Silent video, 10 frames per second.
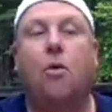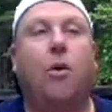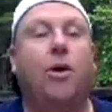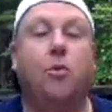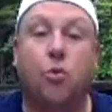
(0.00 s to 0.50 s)

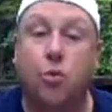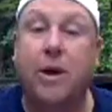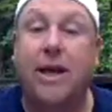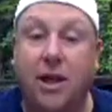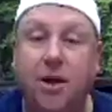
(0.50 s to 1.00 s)
What a
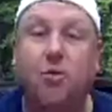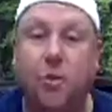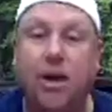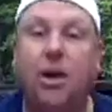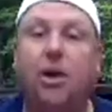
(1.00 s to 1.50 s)
really,
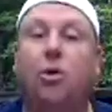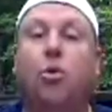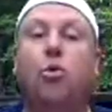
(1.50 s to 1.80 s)
really